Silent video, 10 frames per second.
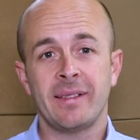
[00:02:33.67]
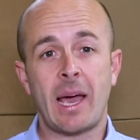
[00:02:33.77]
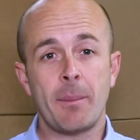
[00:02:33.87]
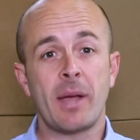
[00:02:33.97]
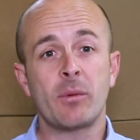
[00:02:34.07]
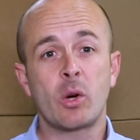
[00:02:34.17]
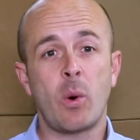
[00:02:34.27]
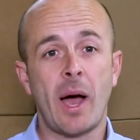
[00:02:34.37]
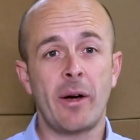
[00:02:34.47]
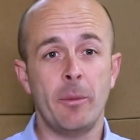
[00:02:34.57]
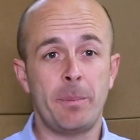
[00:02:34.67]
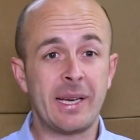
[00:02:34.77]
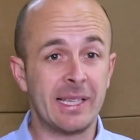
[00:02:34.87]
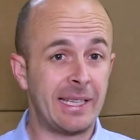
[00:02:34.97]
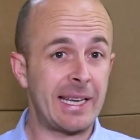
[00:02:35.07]
that may require a
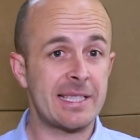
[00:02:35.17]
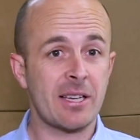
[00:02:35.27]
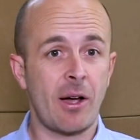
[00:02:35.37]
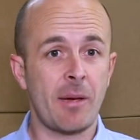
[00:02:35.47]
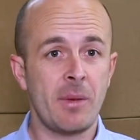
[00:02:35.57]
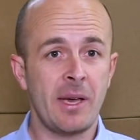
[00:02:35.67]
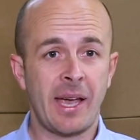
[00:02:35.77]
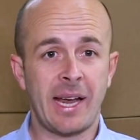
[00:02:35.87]
bigger lead time